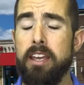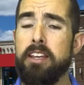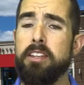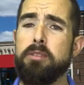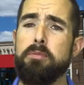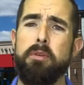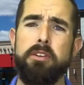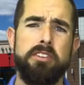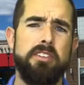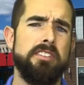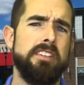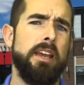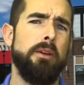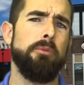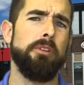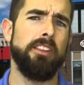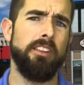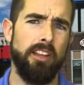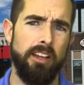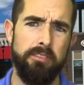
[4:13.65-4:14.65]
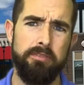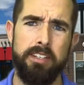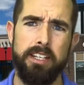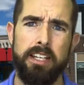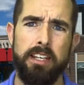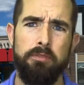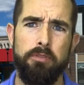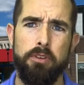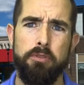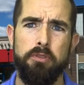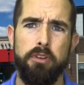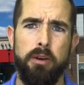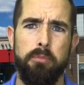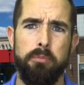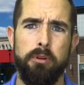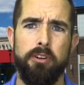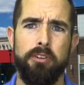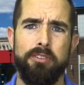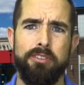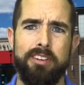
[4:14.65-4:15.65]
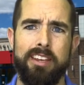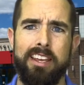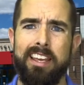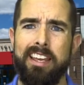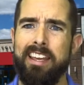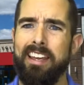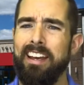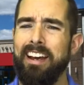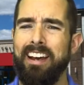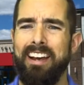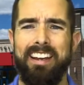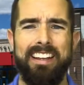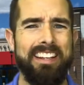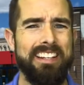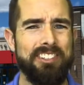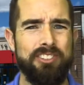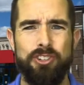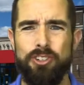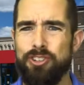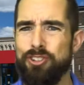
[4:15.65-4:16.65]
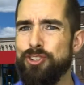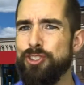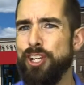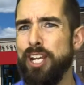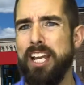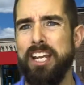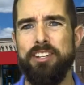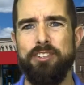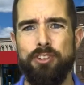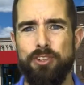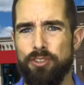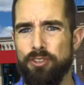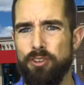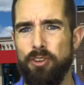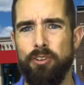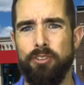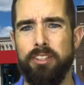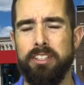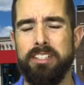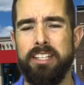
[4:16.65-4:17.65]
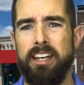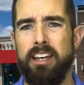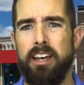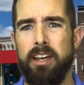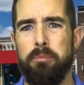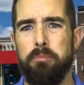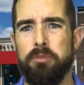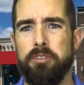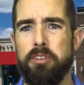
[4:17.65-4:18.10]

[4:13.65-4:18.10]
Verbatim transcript: As much as I would love to give you numbers, uh, it just changes all the time.